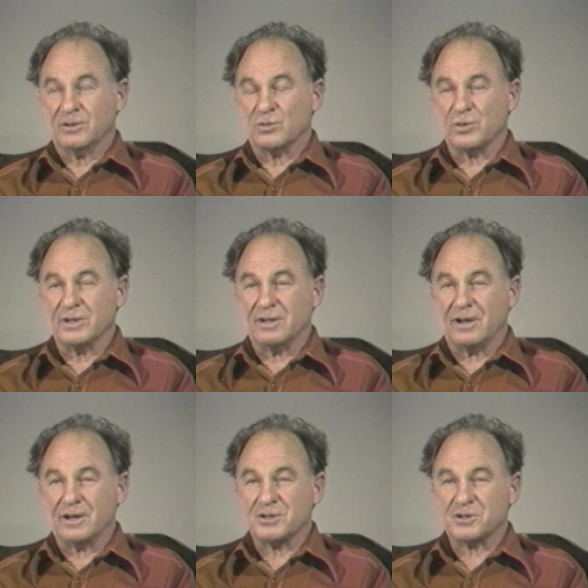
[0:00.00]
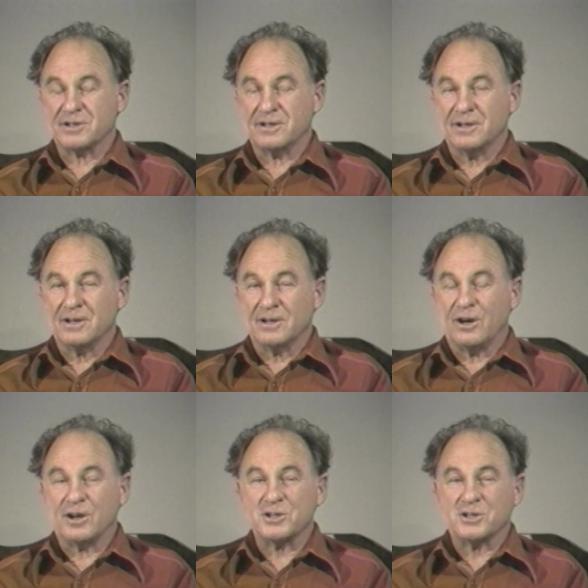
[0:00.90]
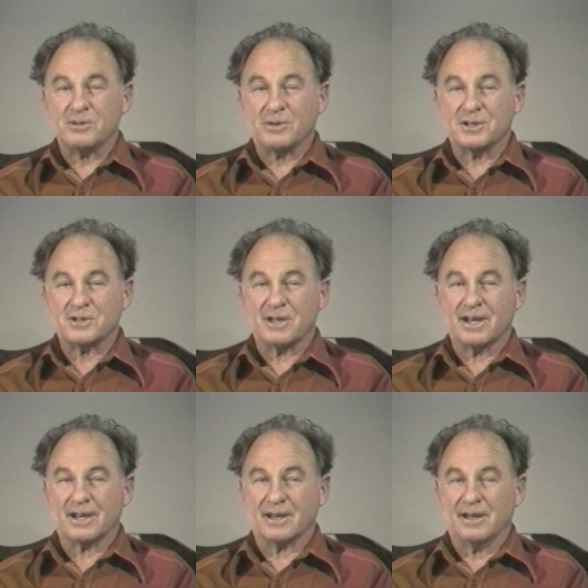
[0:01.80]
Real honestly, honesty, what it's like.